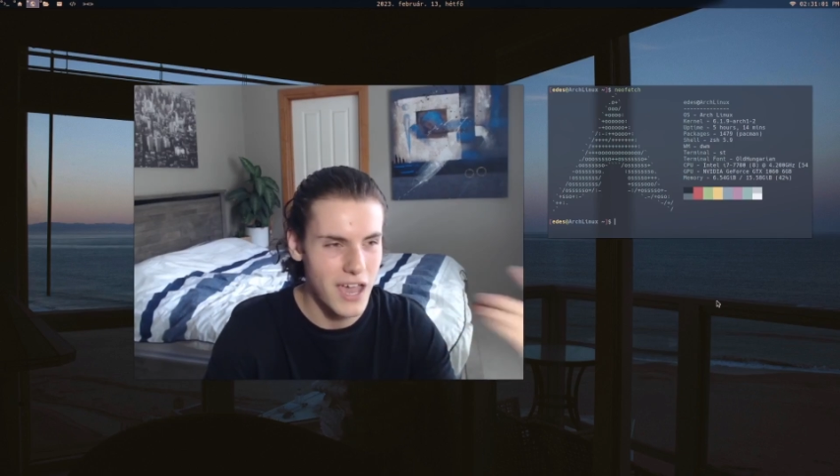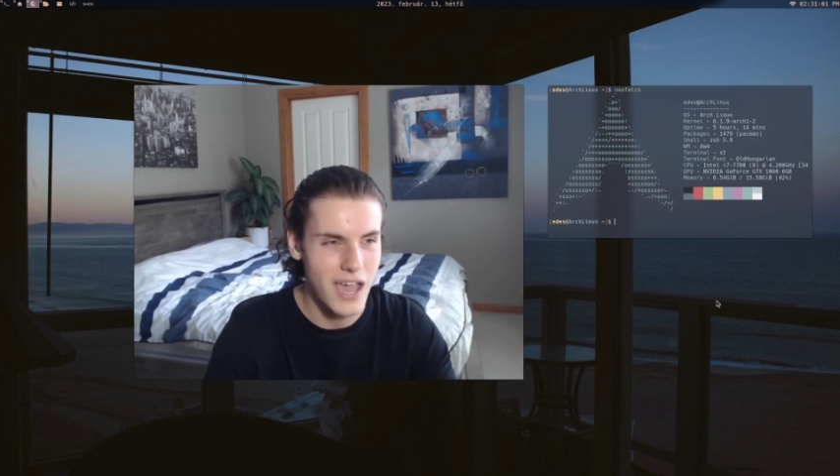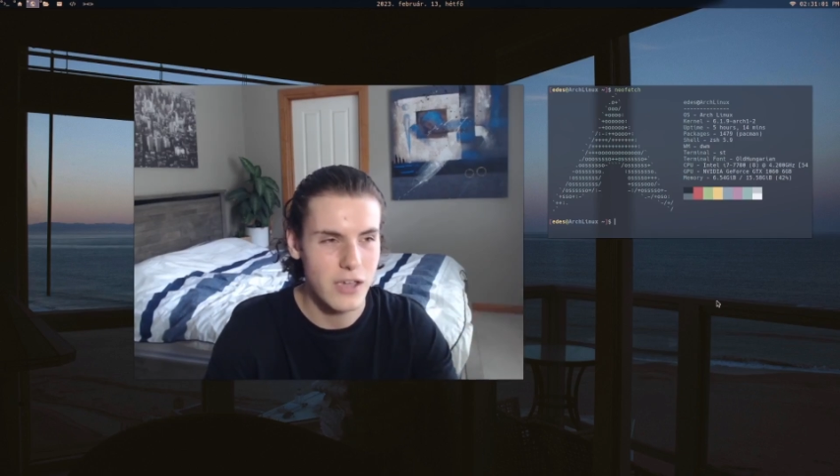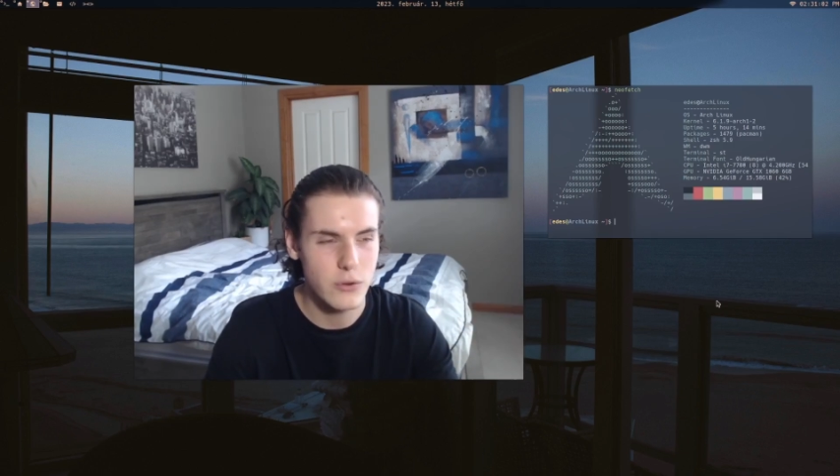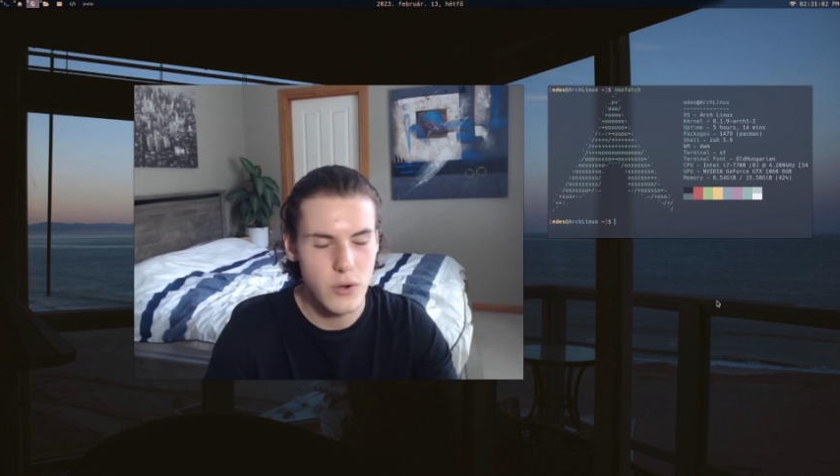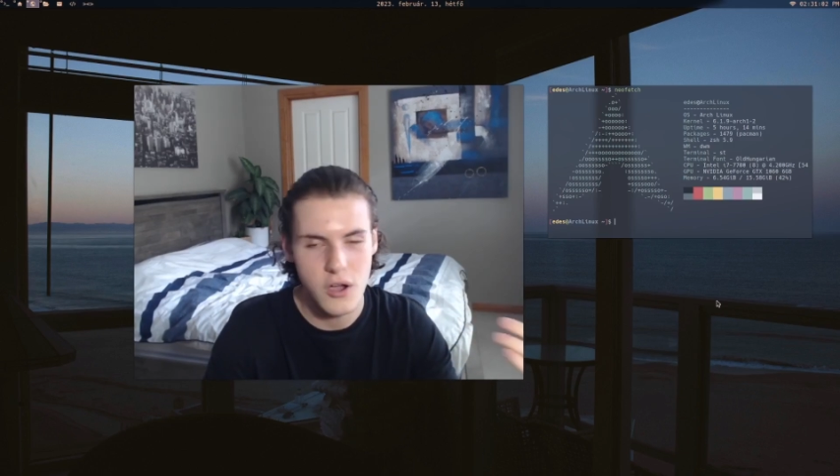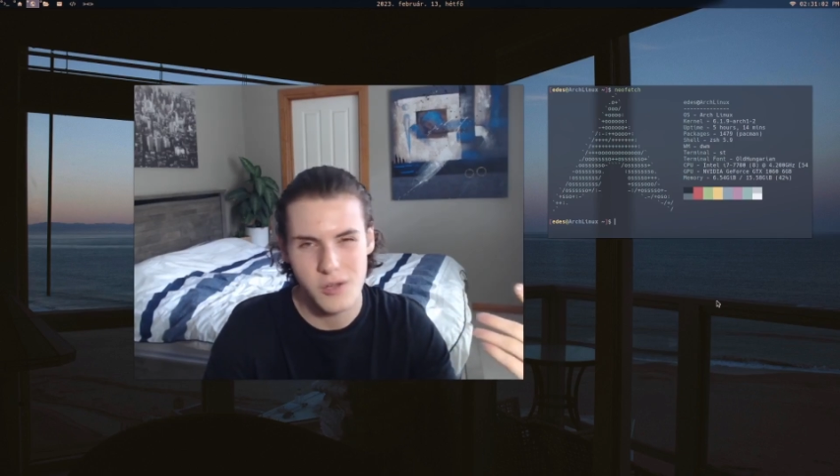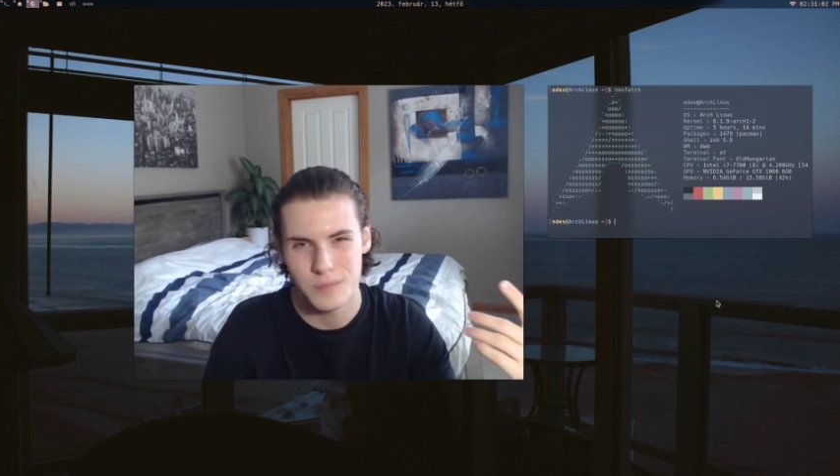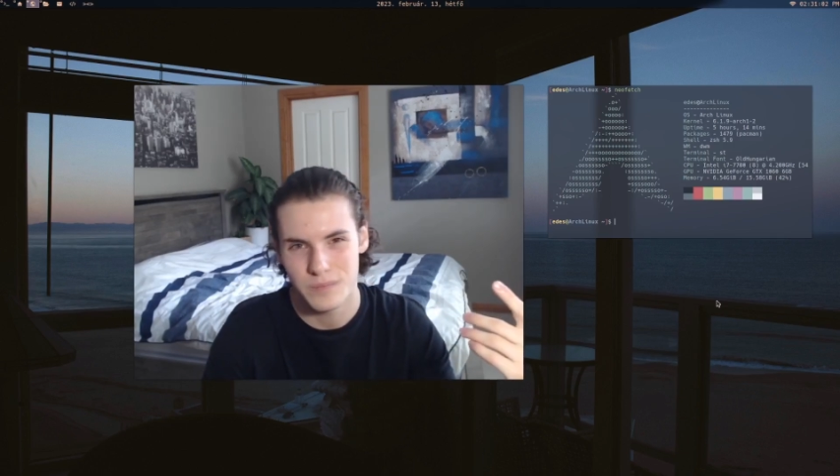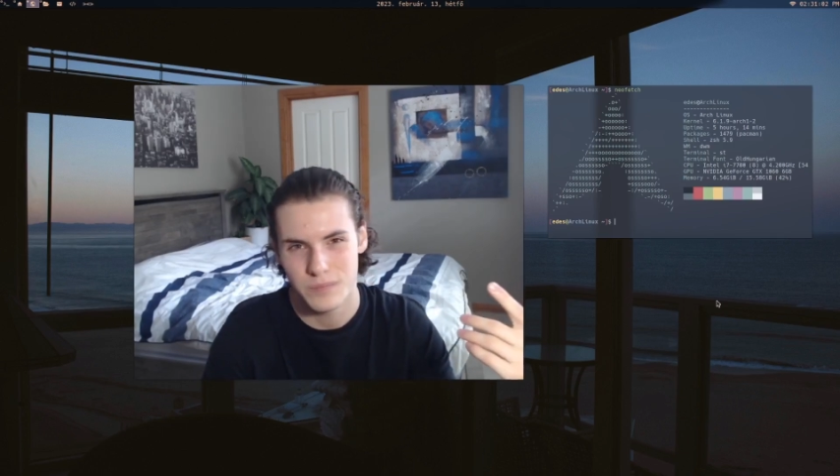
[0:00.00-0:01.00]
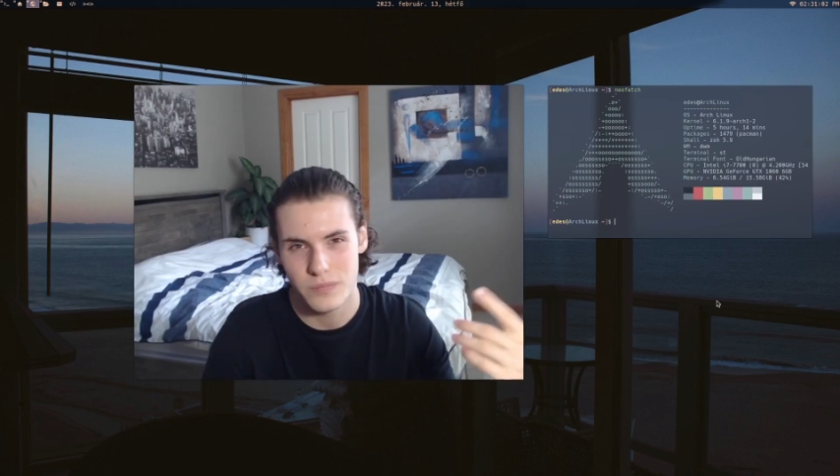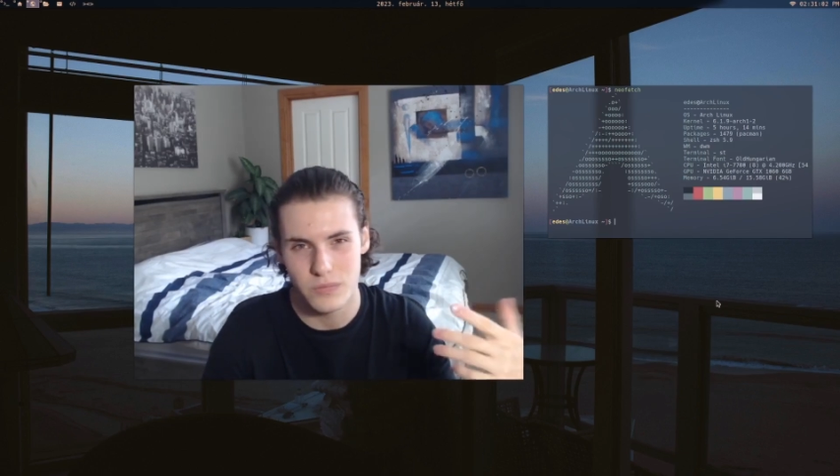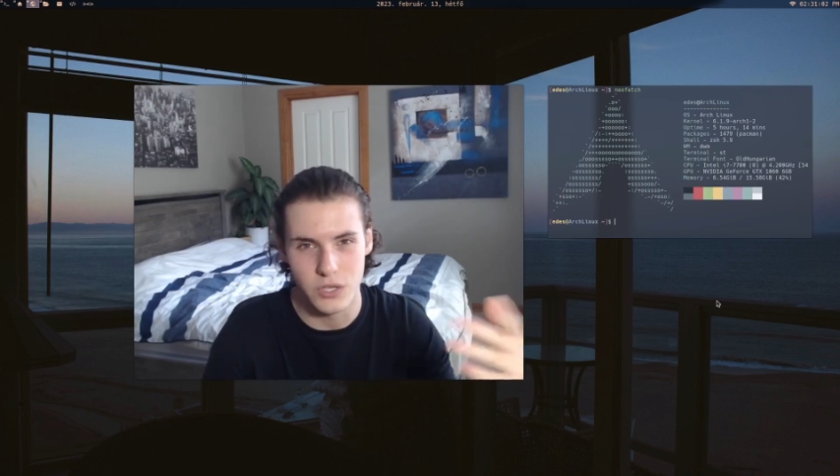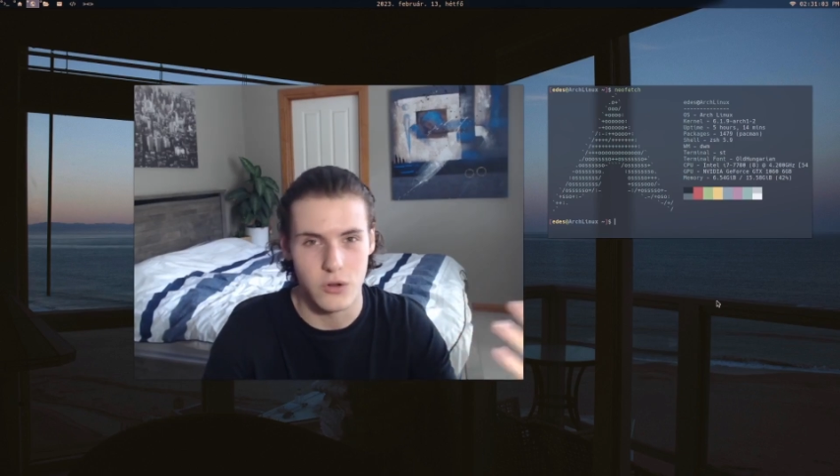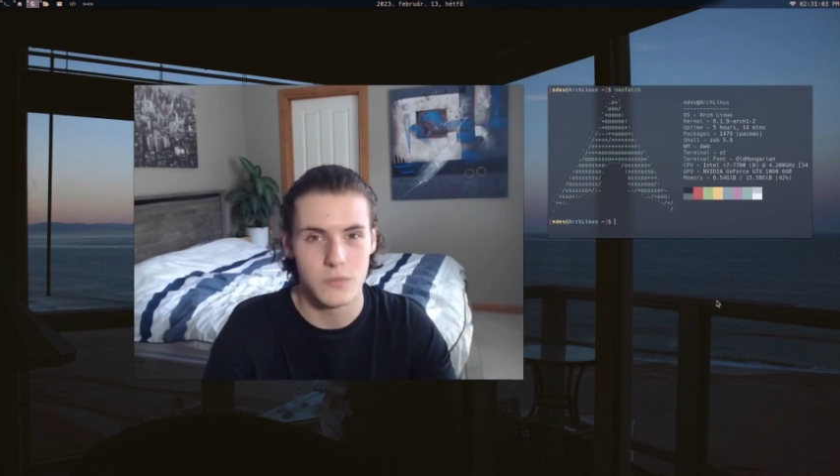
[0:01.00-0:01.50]
AUR,
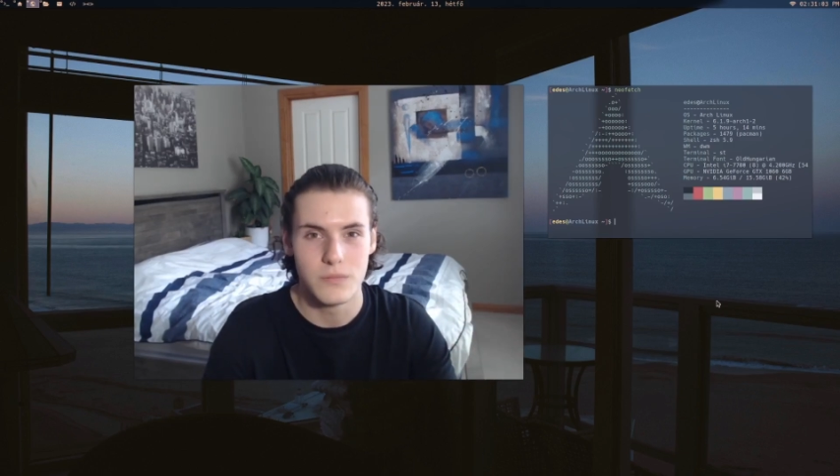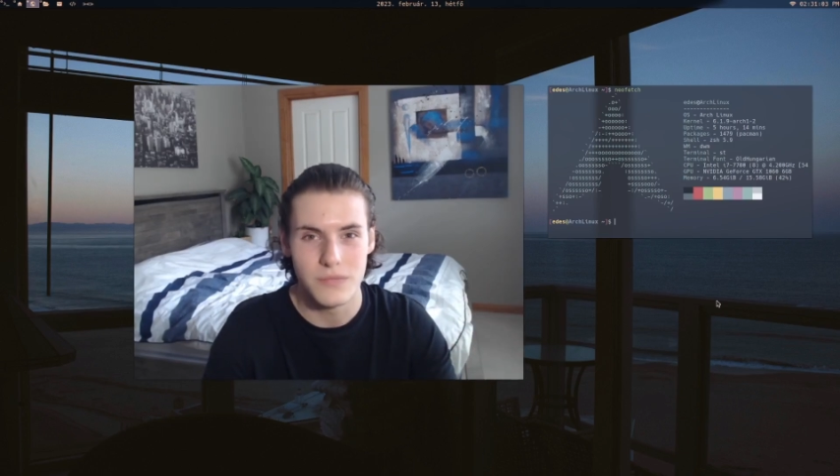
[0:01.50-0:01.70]
you know,